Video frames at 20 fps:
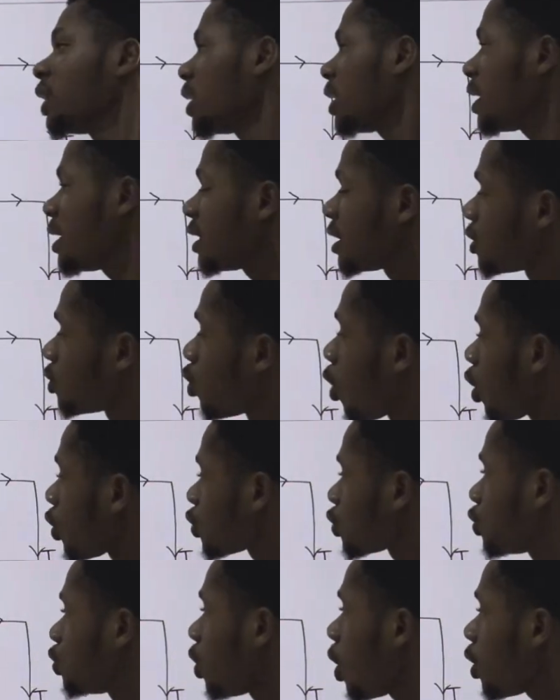it does
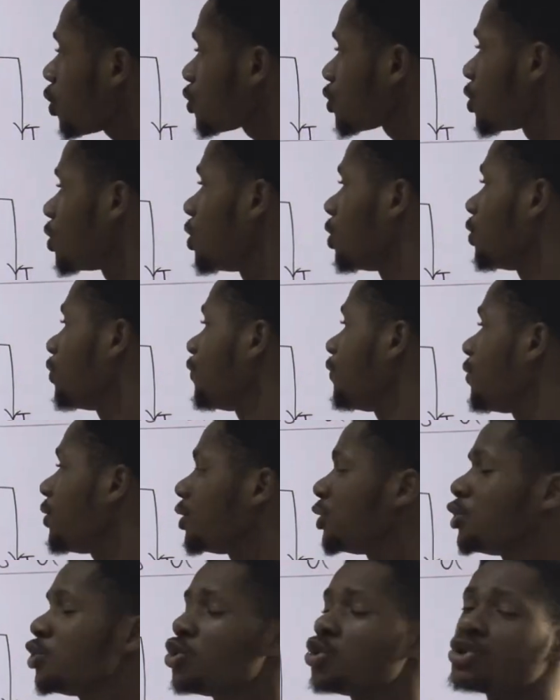not
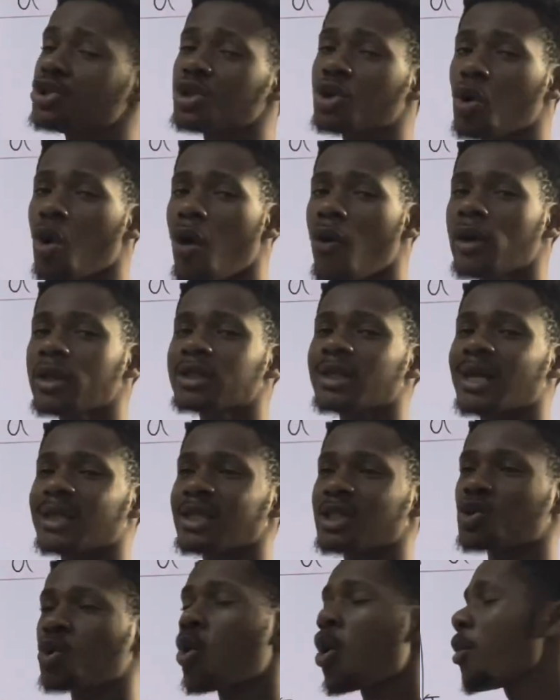reduce the current that
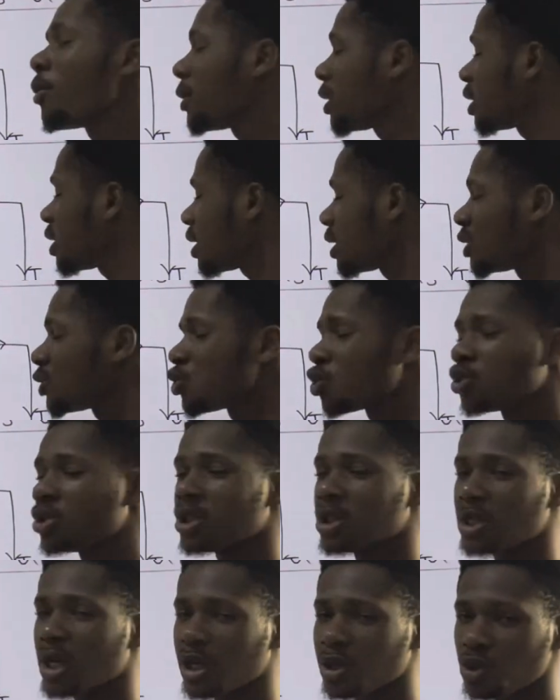is coming into the
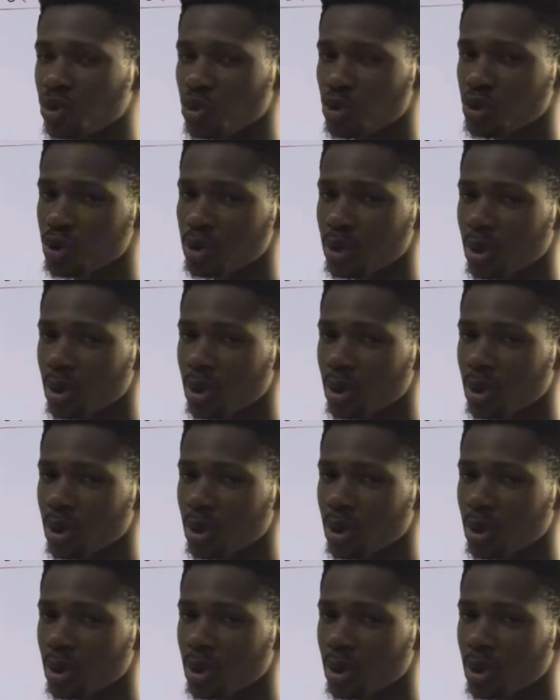circuit.